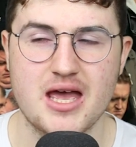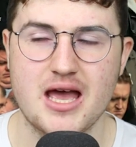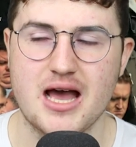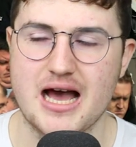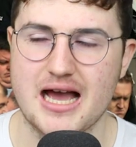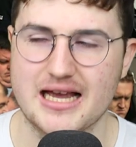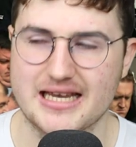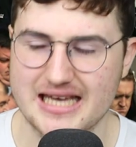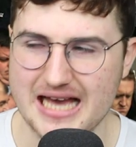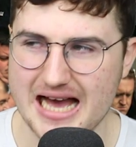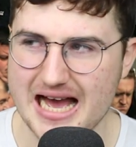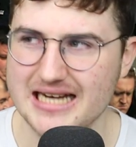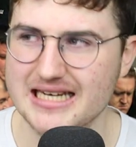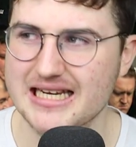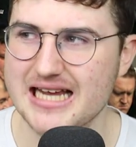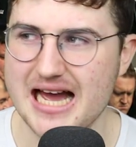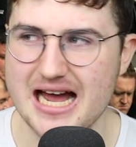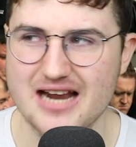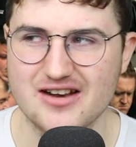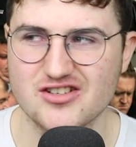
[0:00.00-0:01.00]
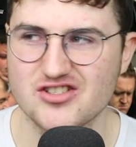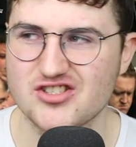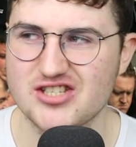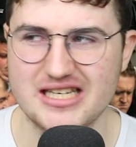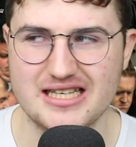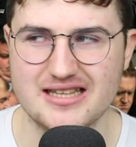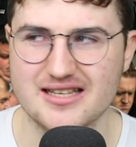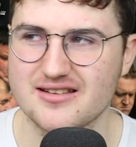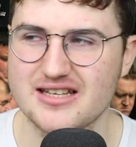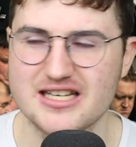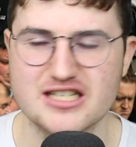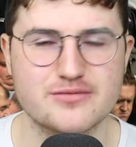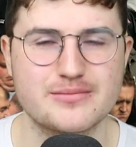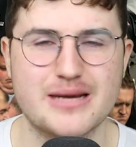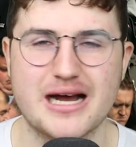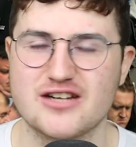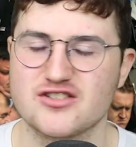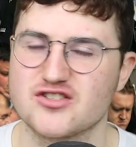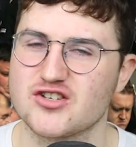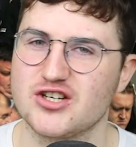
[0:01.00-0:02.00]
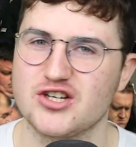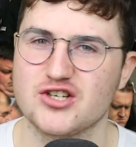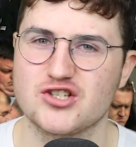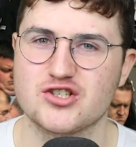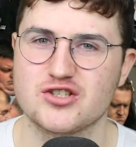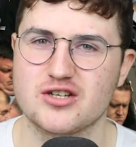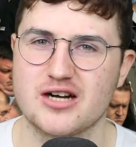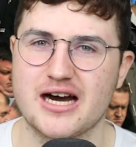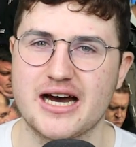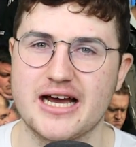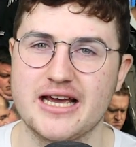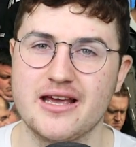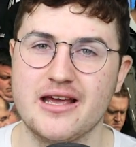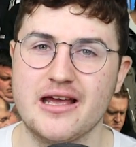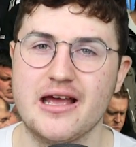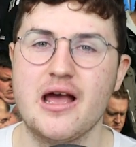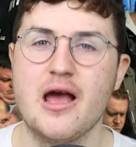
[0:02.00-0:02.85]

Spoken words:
I can't guarantee that this man's going to try,